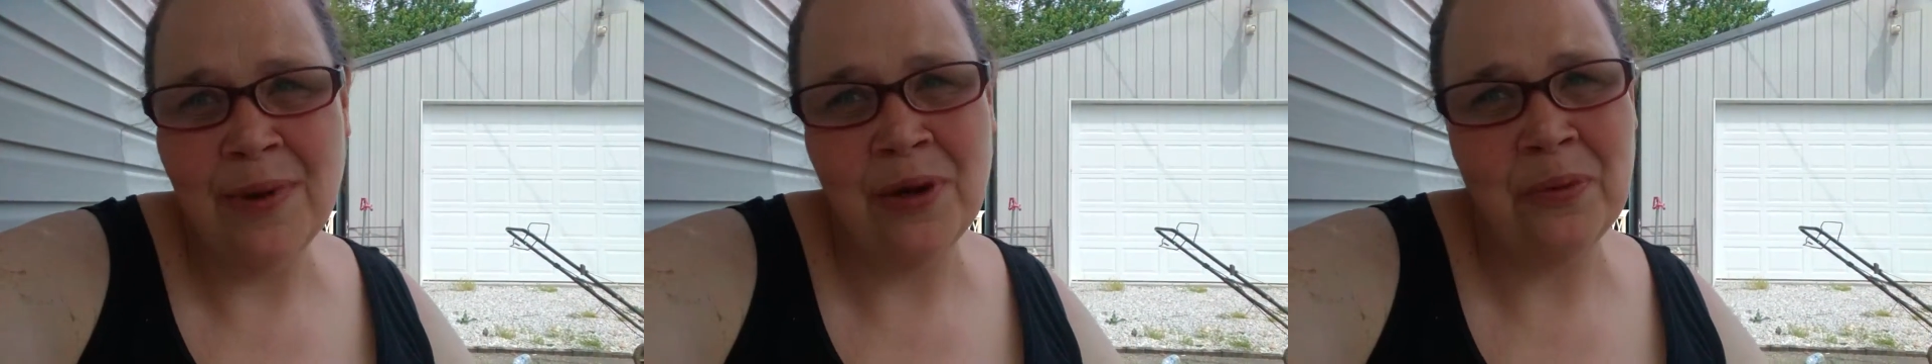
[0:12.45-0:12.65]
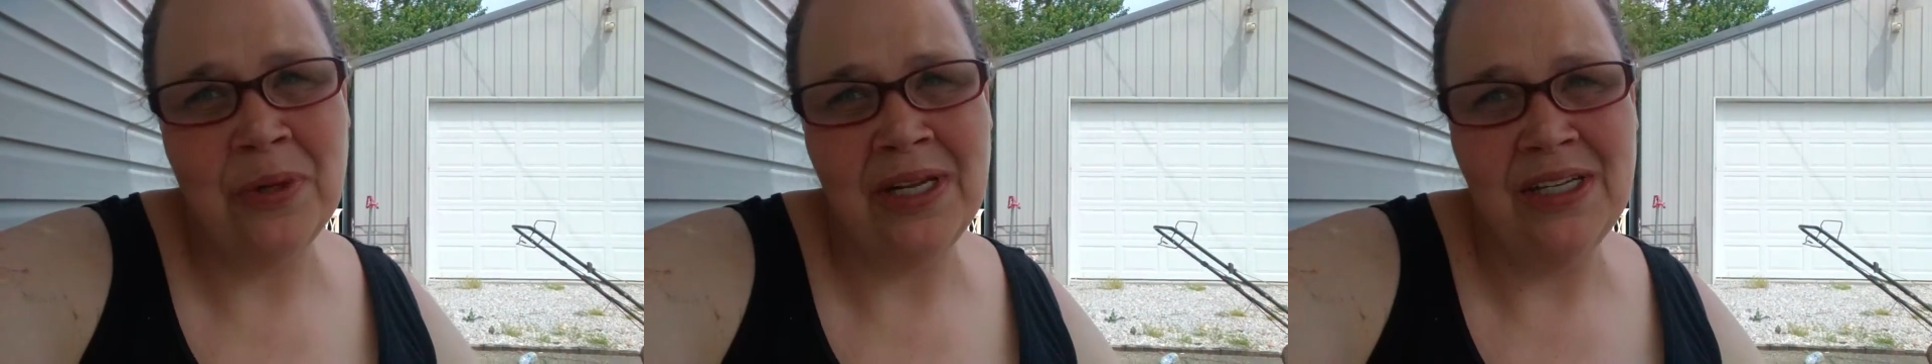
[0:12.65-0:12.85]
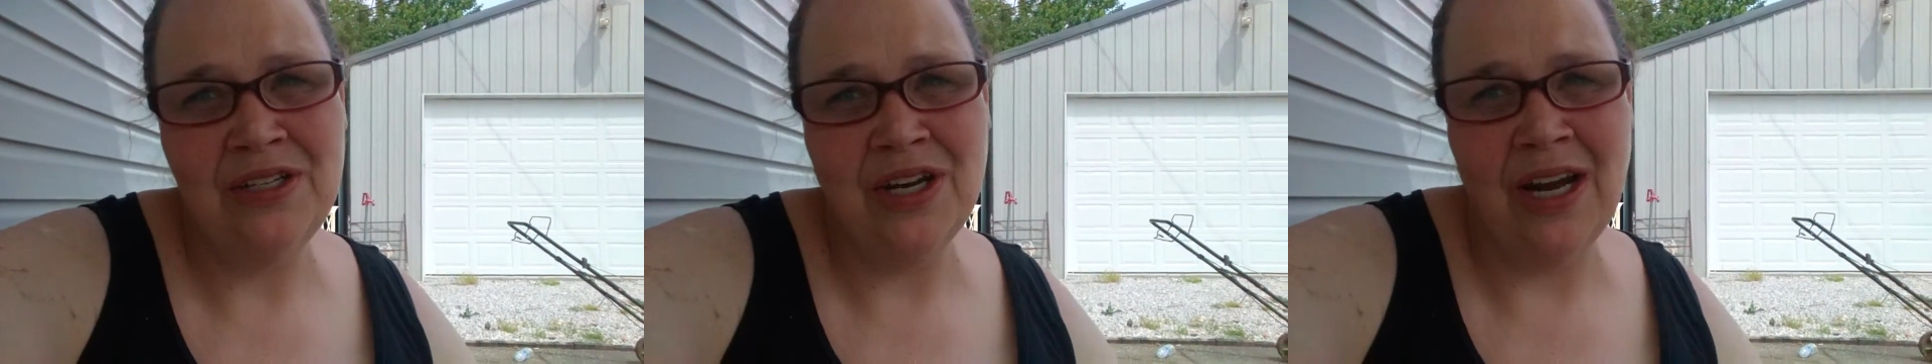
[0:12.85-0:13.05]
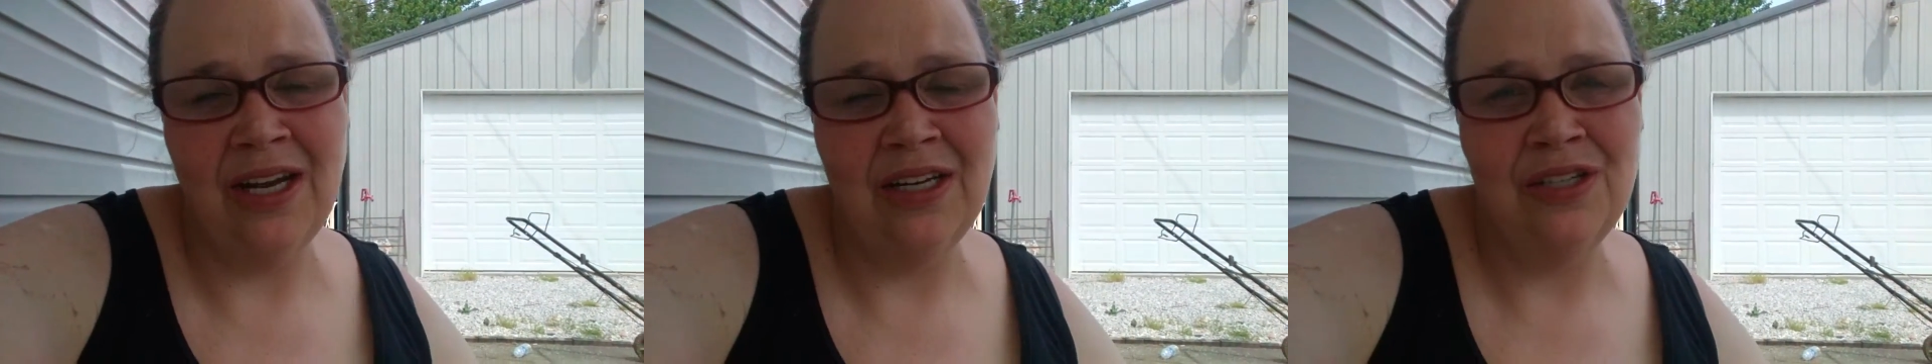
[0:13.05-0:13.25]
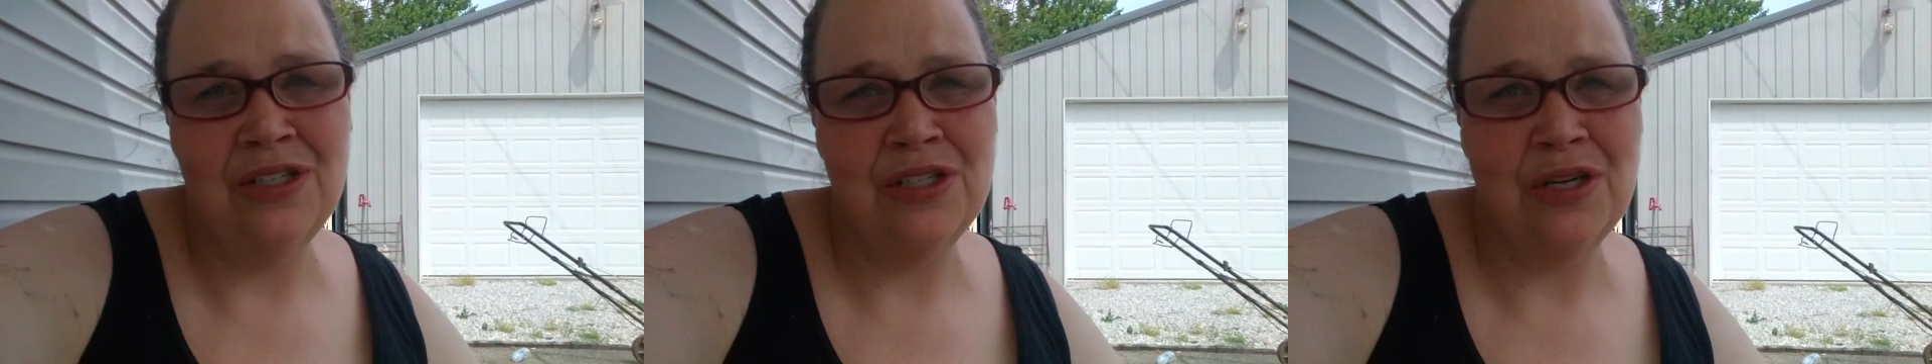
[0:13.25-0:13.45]
out when I
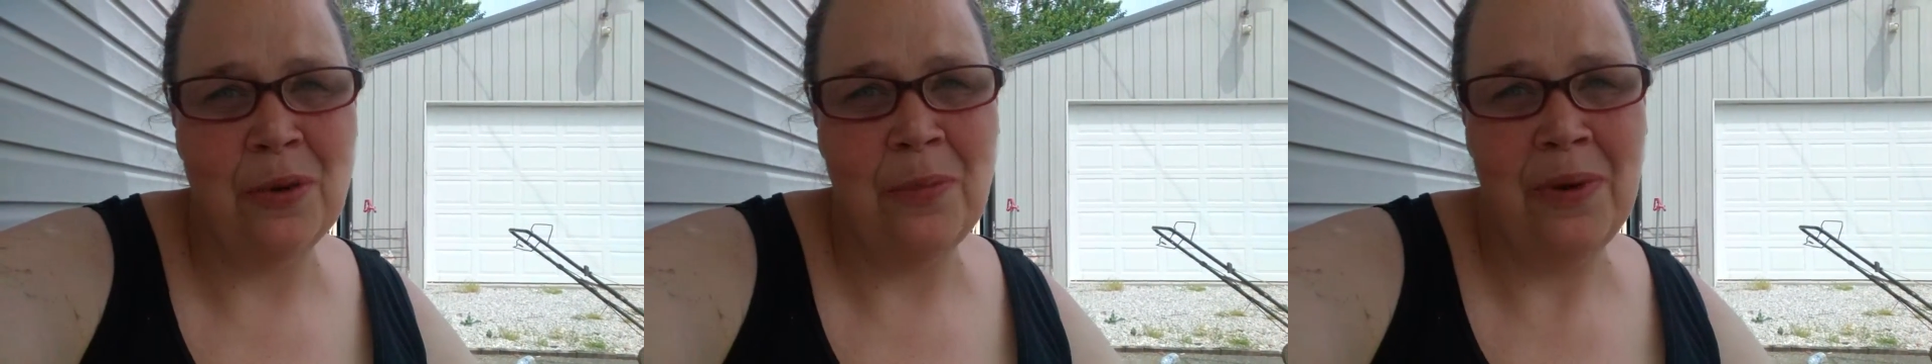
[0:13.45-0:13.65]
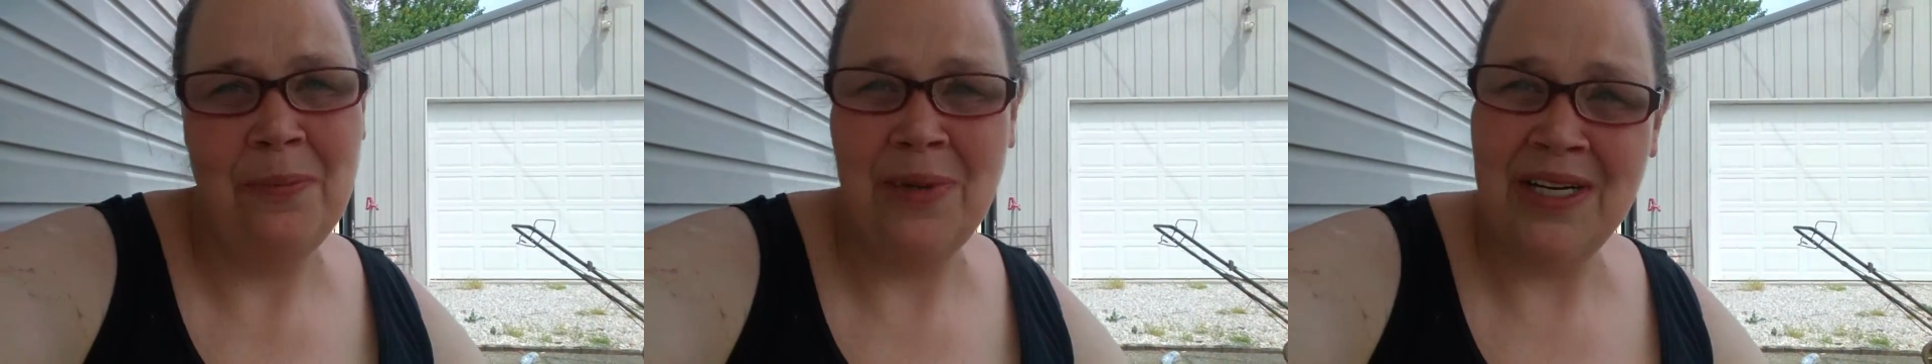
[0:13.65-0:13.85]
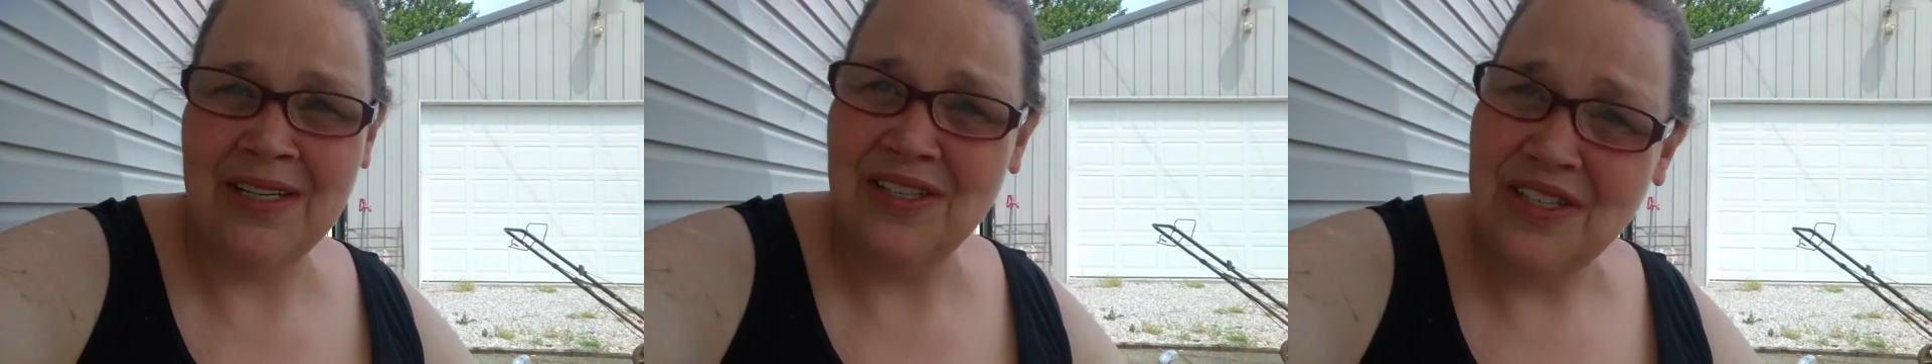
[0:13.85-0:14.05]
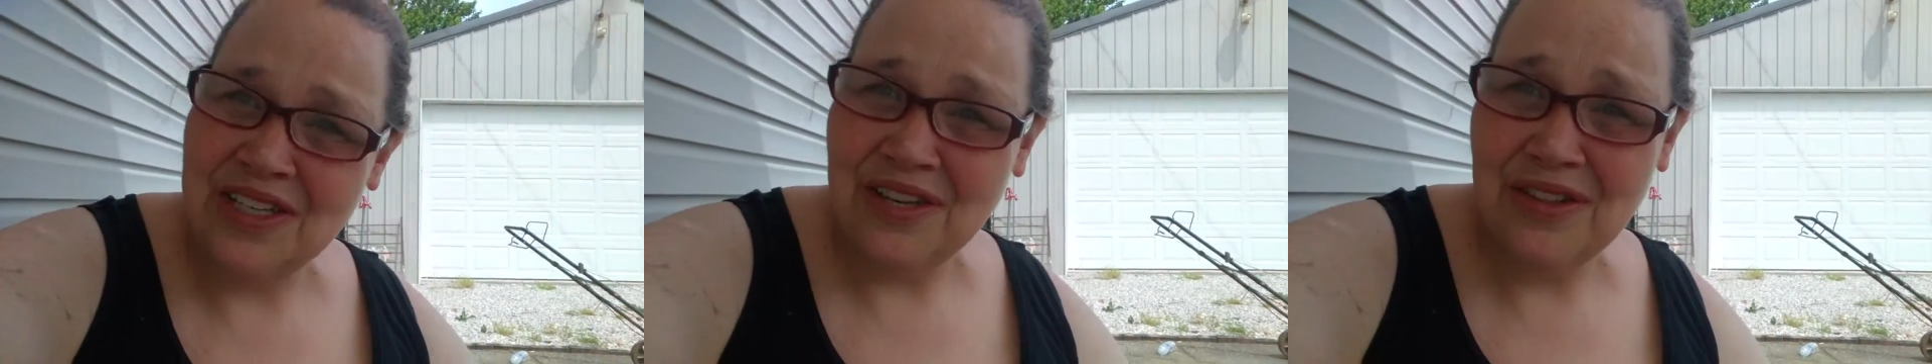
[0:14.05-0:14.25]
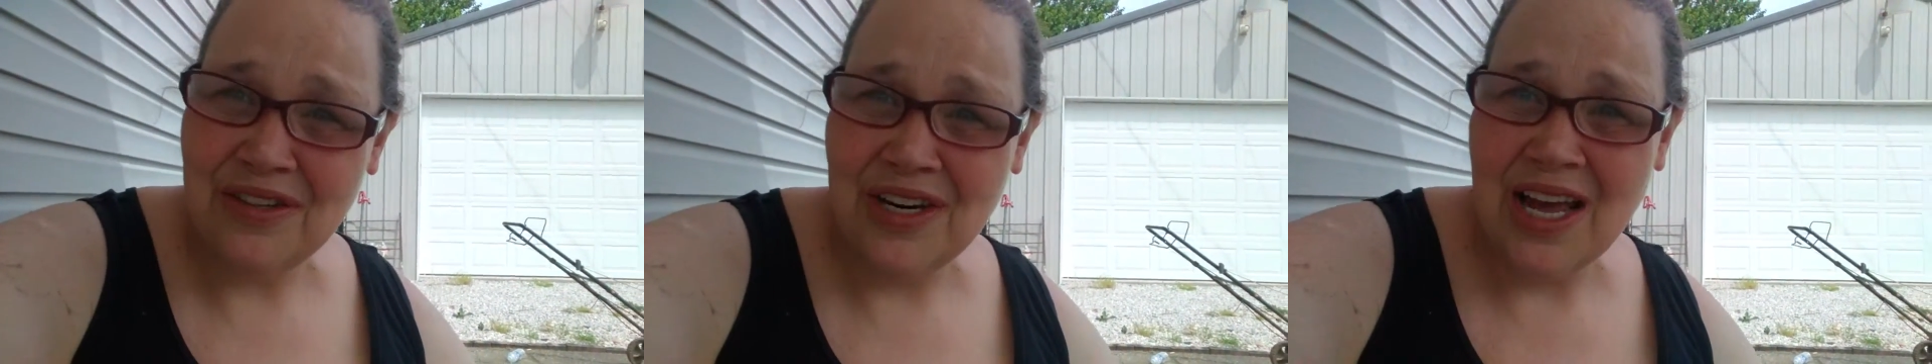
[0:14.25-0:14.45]
changed my bandage the
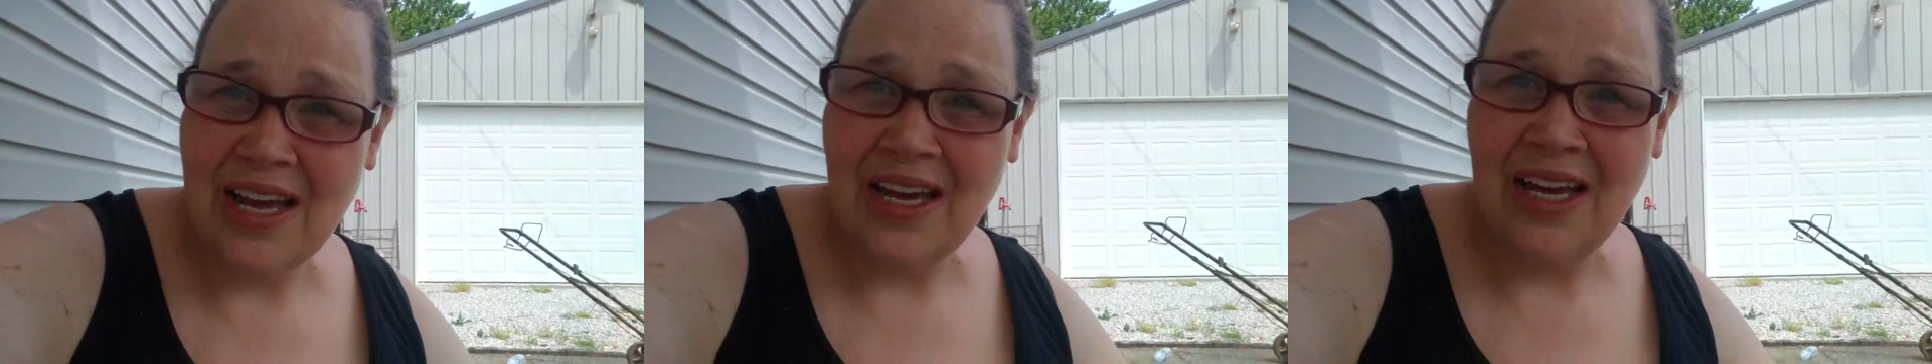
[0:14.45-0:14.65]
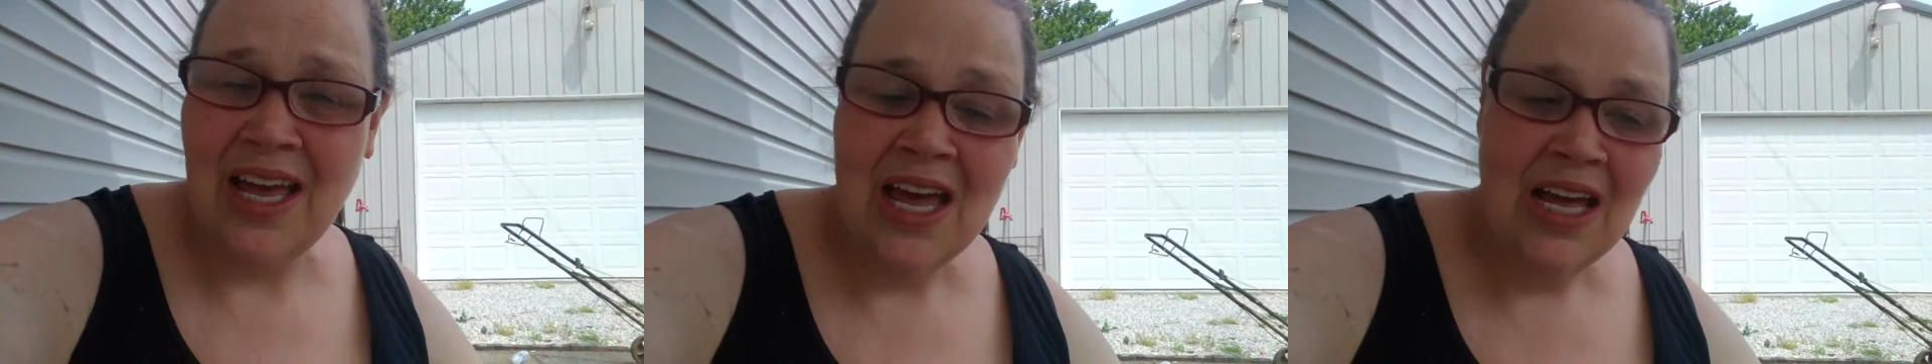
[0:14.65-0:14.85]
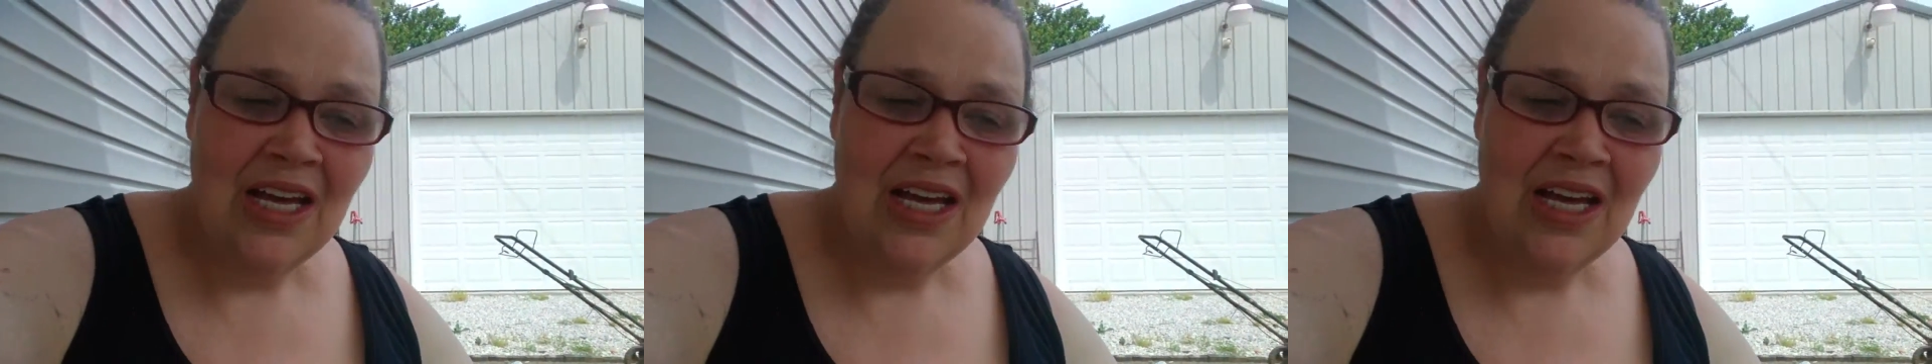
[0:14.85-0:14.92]
other day.